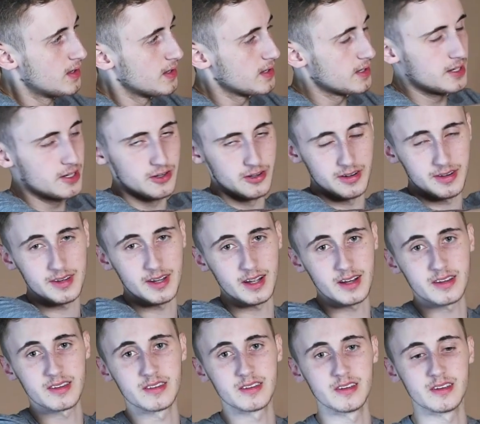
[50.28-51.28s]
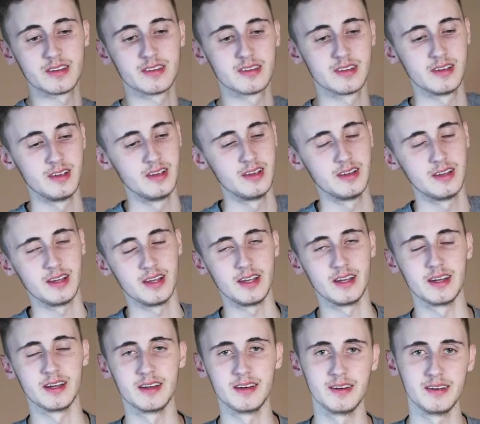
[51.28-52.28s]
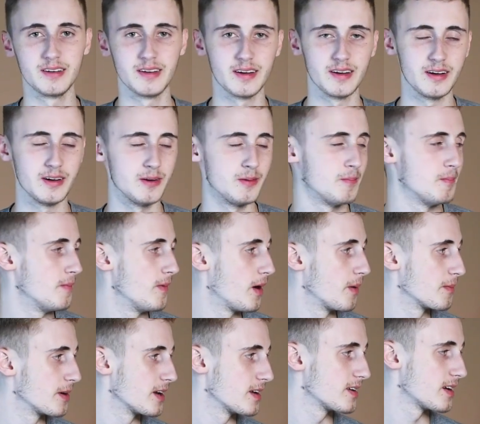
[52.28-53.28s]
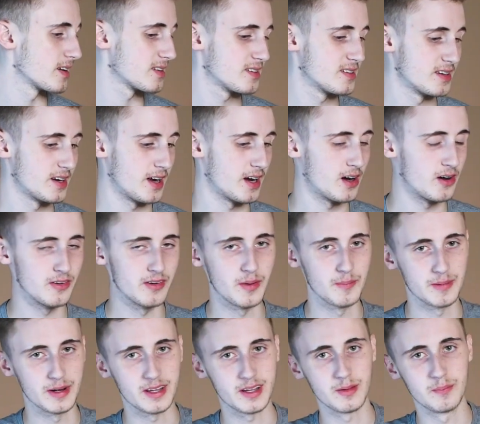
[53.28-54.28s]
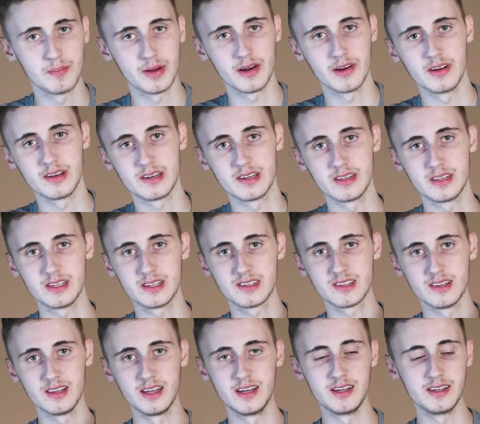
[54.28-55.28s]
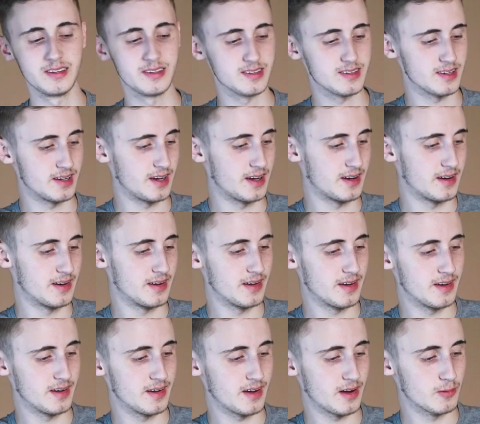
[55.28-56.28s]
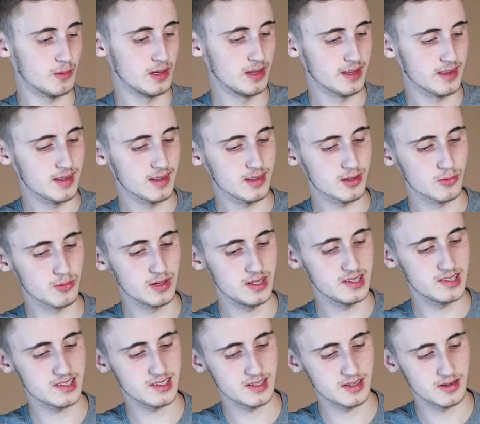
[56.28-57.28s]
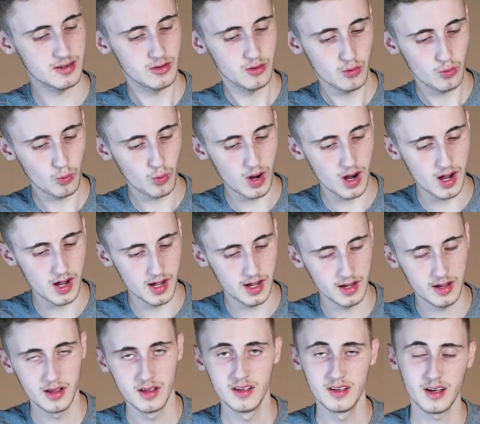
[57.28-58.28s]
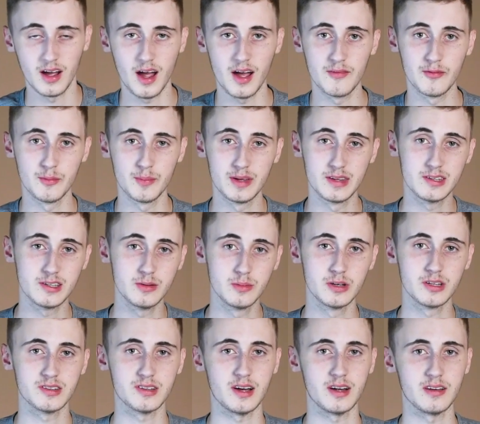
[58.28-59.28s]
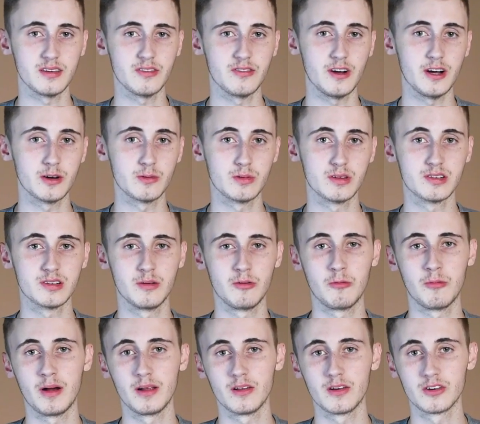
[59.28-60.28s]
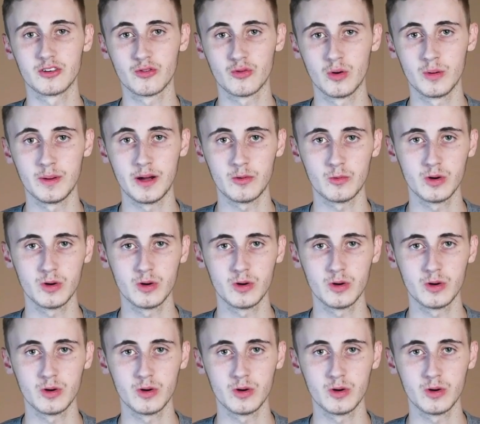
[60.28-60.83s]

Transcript: here in Texas, and I'm going to test it out. I'm going to compare it to this lens, and I really think the reason why I haven't been super satisfied with some of my large format